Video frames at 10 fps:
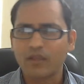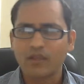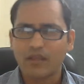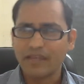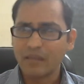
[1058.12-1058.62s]

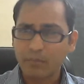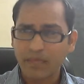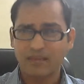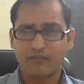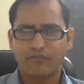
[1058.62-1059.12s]

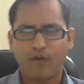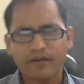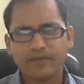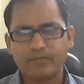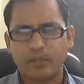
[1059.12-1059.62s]
independent
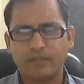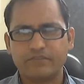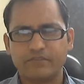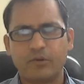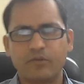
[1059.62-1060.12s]
foreign
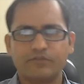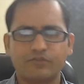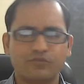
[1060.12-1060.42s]
policy also.